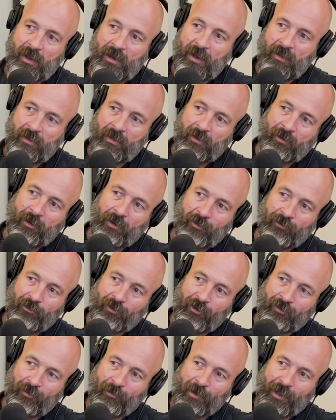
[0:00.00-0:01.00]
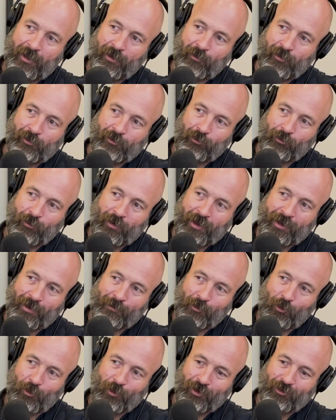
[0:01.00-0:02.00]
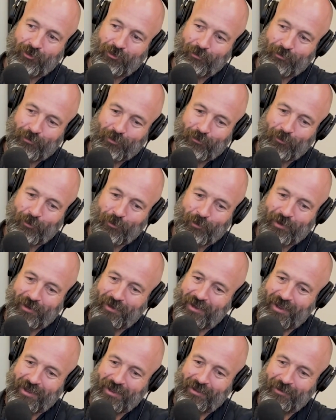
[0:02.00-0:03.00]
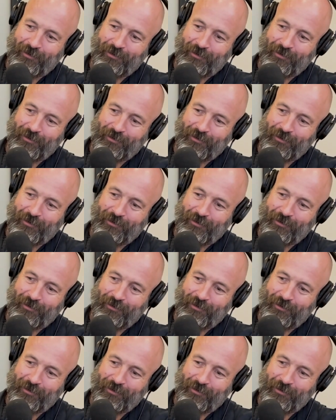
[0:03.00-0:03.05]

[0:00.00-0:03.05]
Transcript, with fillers: Any other concerns about your interest rate and your mortgage before we